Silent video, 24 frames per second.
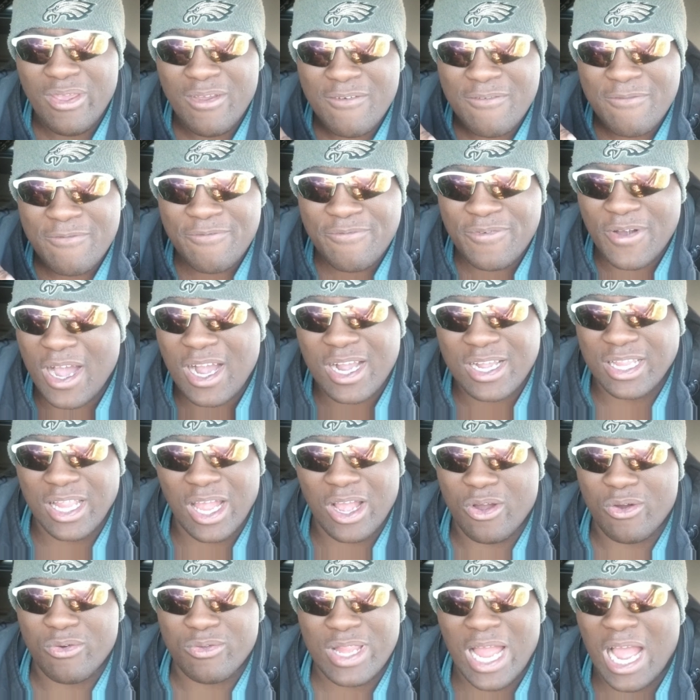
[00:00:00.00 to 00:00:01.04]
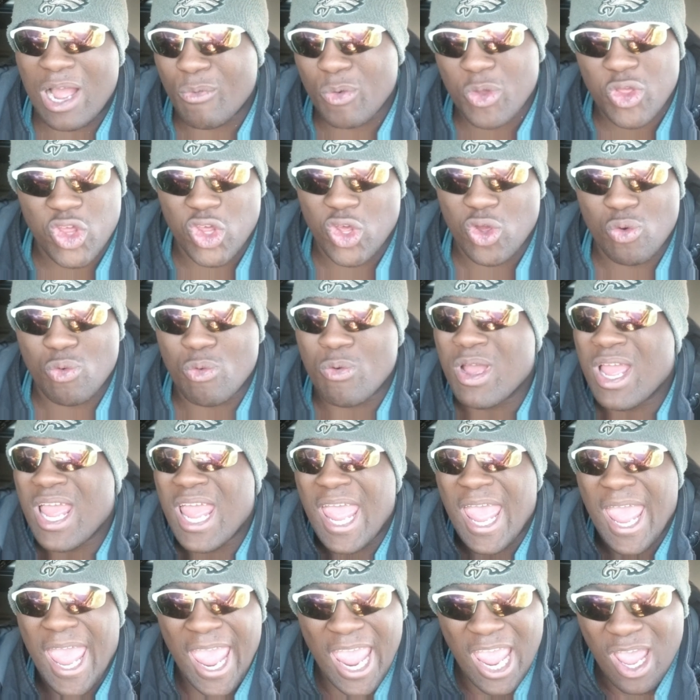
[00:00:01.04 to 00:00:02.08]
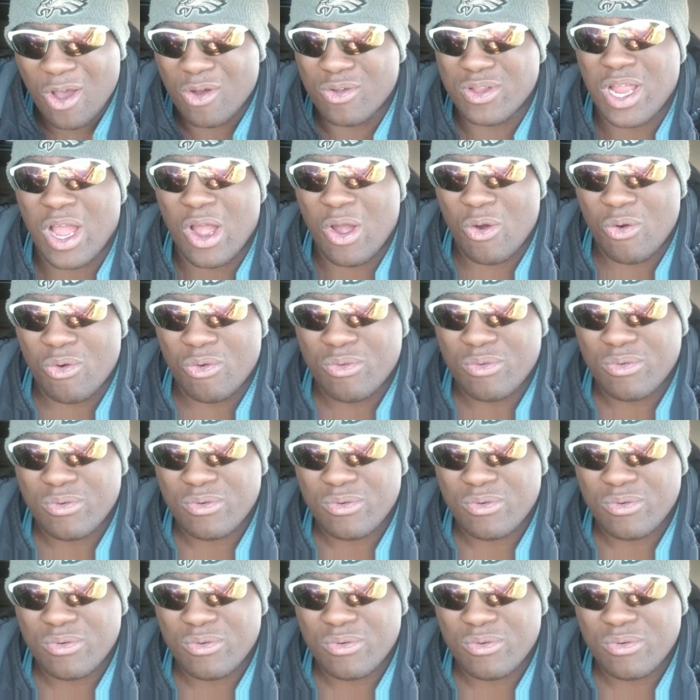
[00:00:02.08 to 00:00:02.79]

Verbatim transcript: Fuck no, not with you. Hell no.